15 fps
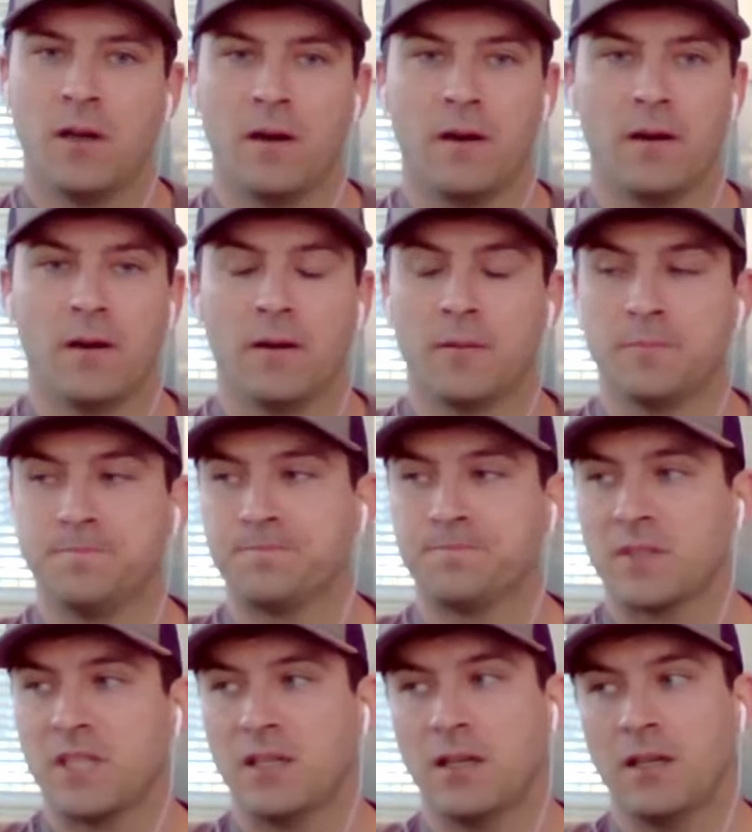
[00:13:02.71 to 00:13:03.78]
Um,
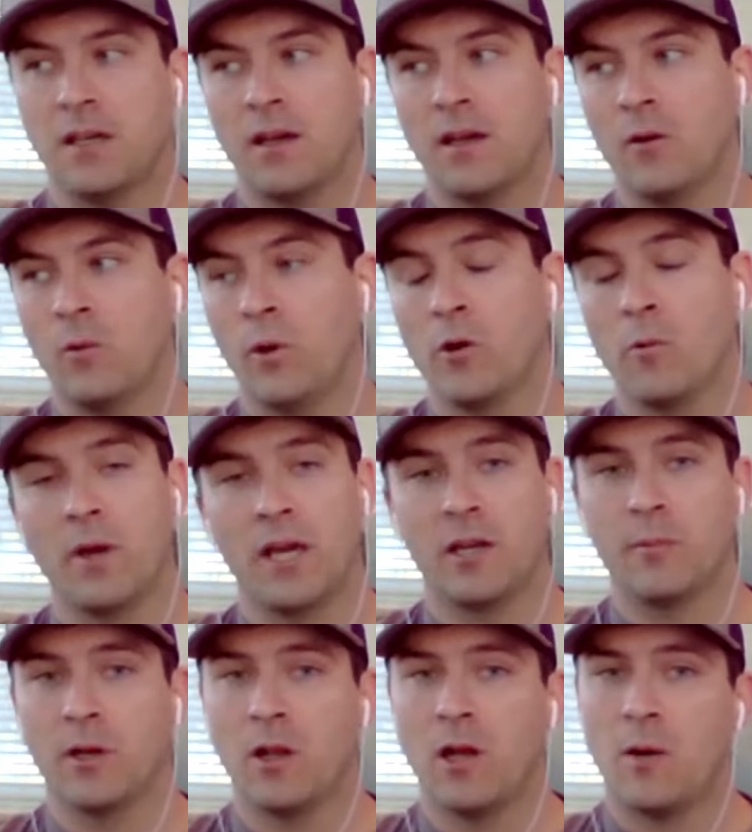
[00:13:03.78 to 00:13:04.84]
we gonna ban
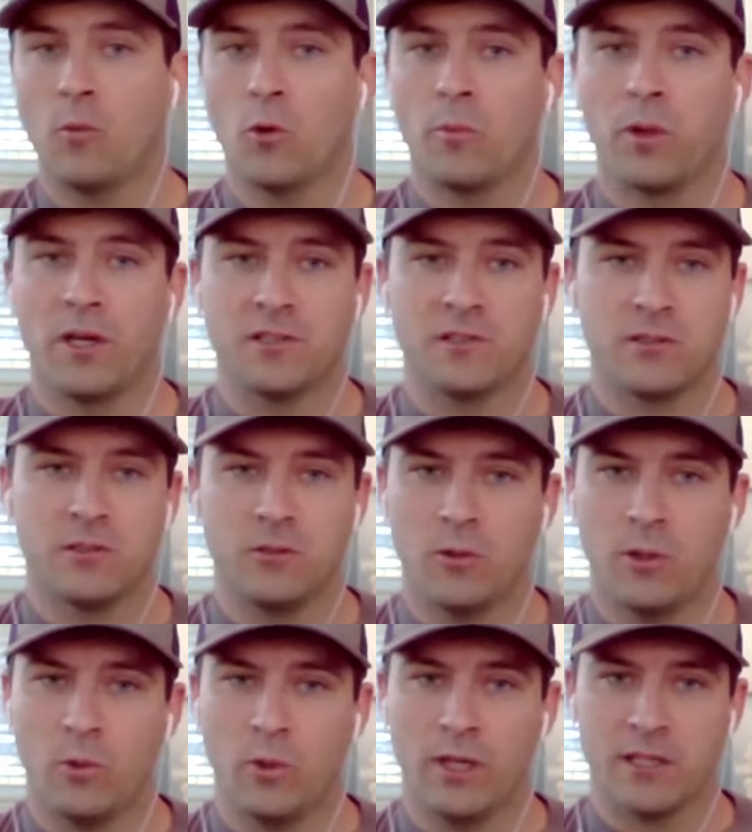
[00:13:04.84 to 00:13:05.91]
them in a lot more places
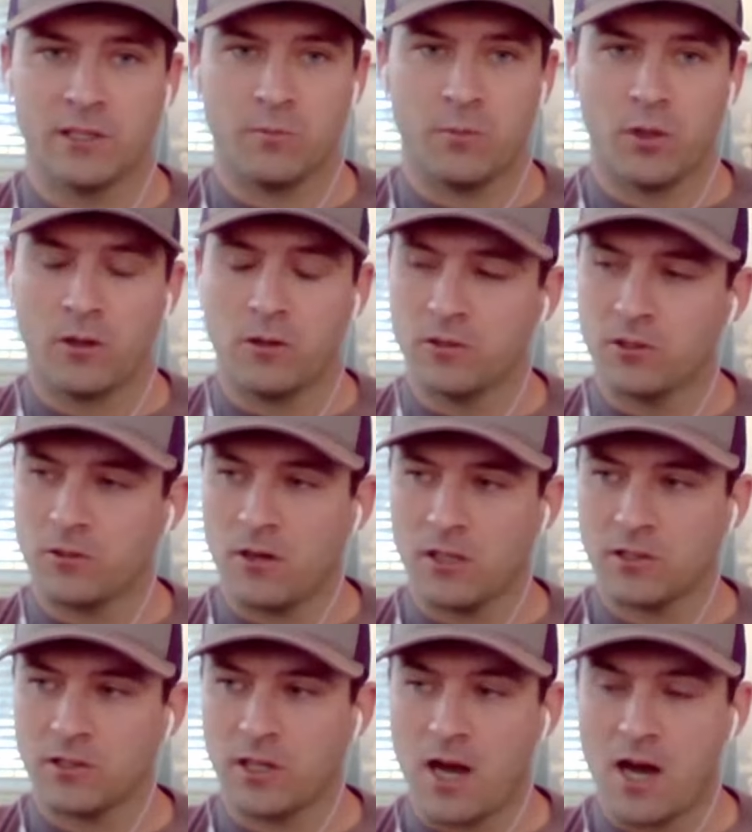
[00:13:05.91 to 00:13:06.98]
too. We got some partners
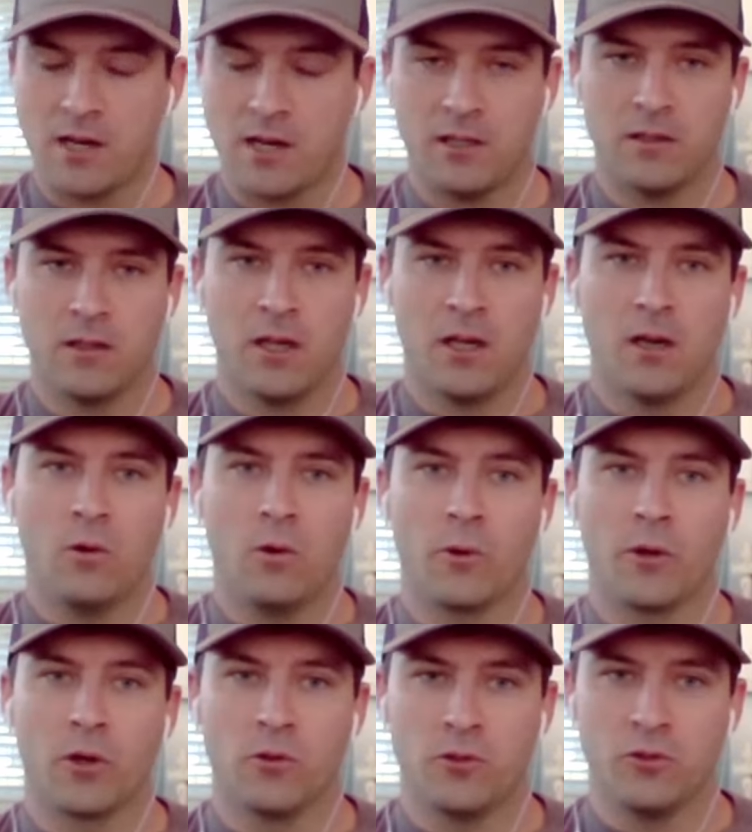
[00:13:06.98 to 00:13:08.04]
across the continent
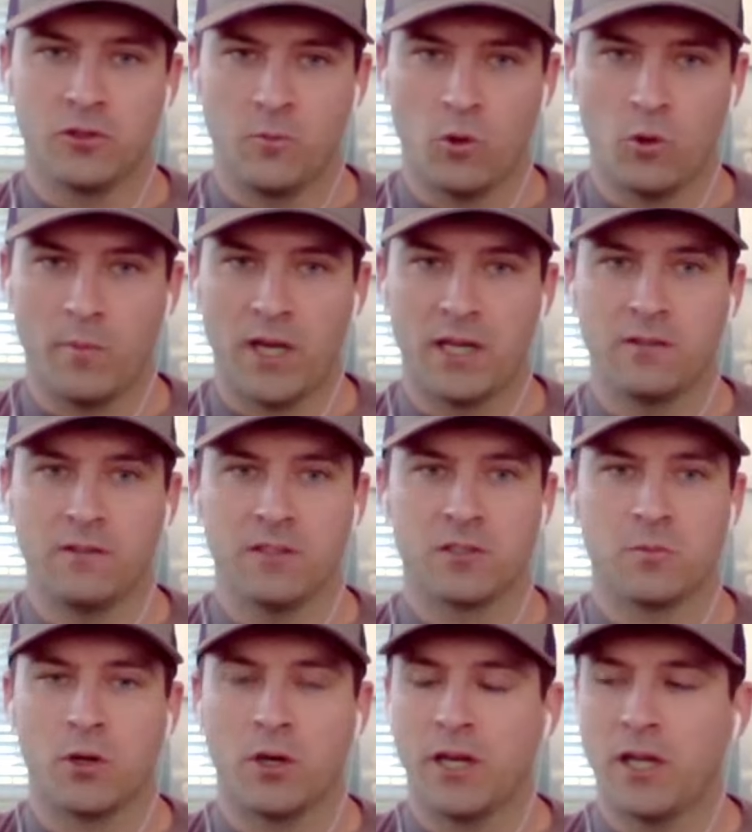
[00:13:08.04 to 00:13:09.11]
we're going to do some more band in the
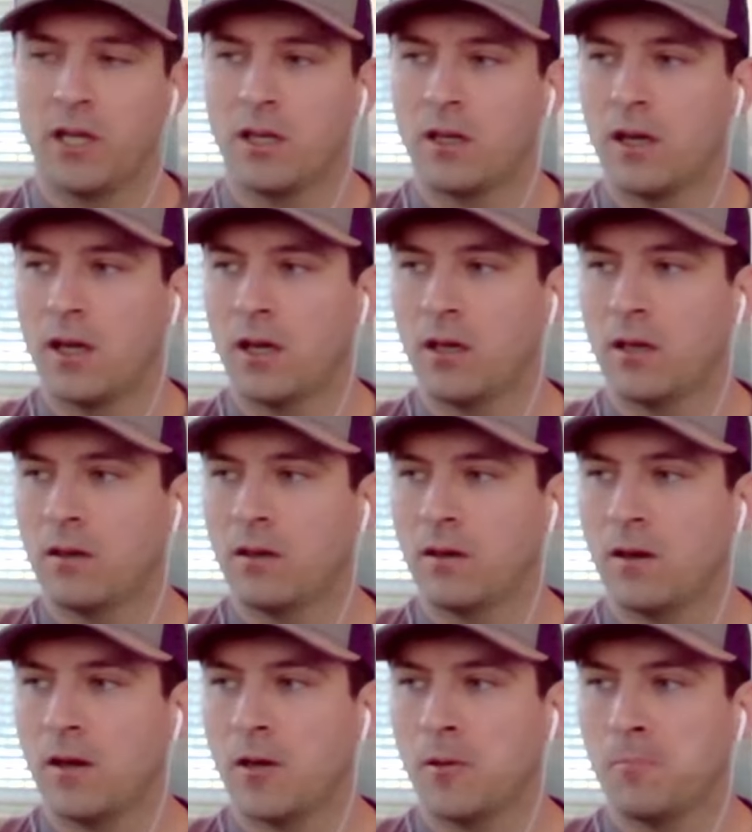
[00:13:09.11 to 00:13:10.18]
spring. And
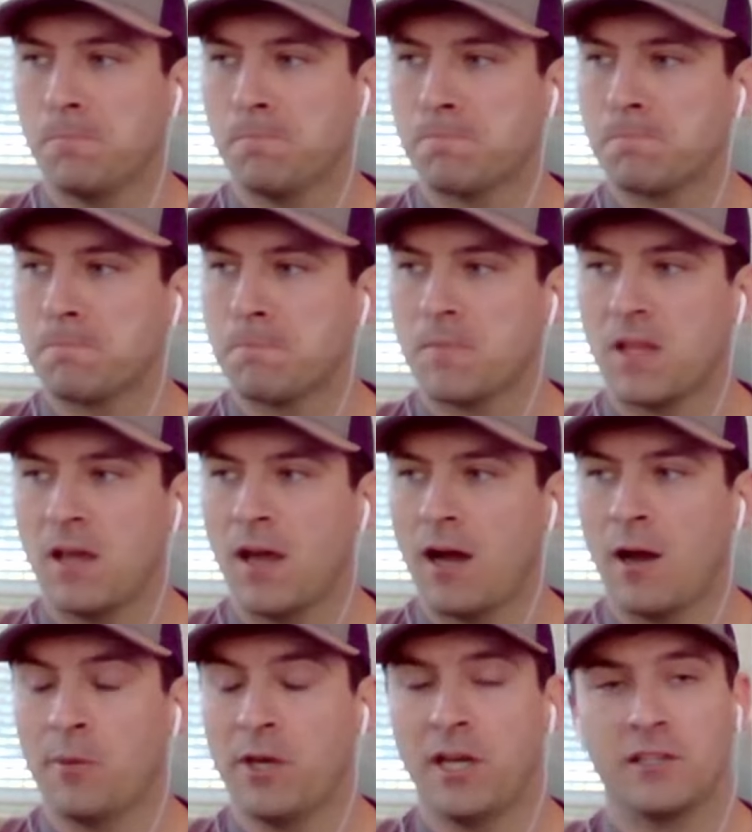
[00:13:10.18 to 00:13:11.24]
um, yeah,
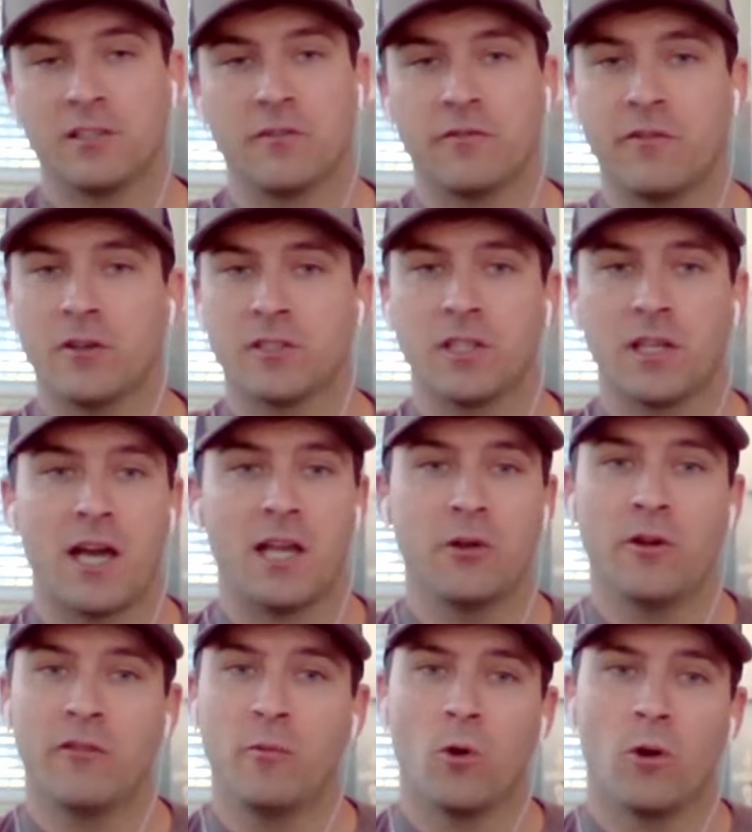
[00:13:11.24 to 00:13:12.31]
I mean, it's the first thing I do
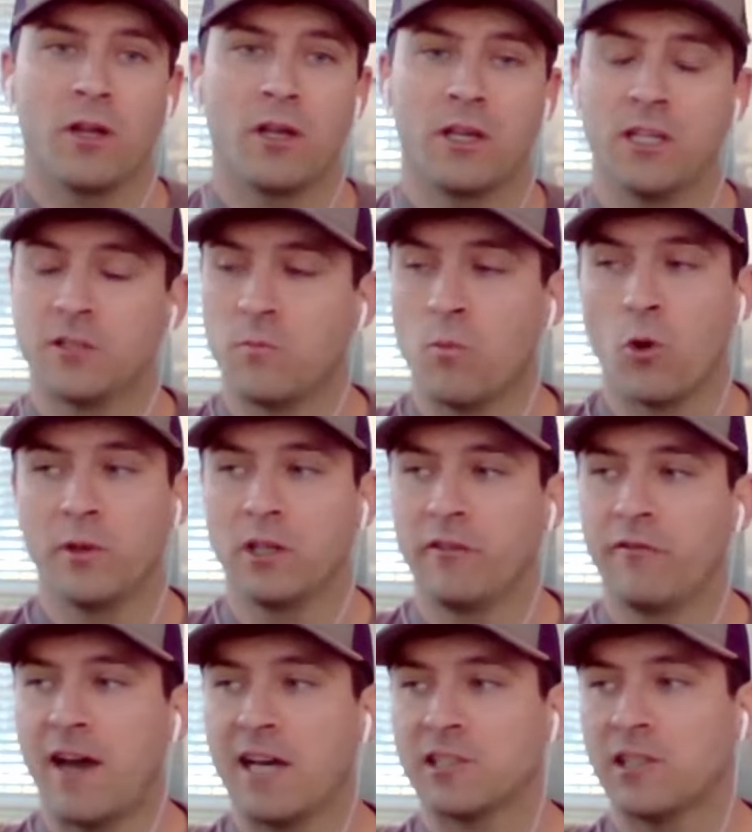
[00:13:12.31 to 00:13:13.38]
every morning. It's morbidly
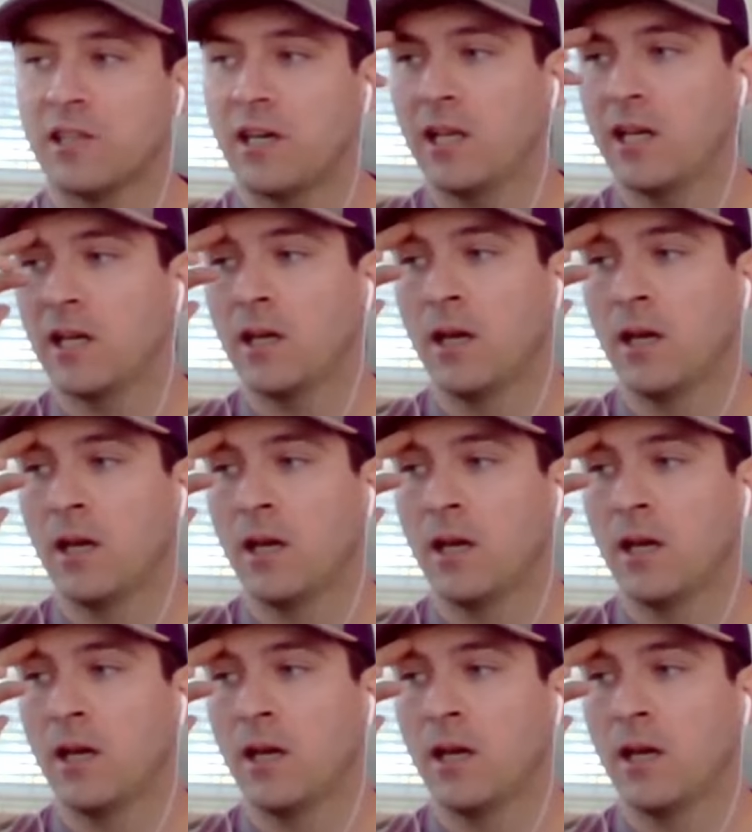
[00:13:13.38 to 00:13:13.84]
fascinating.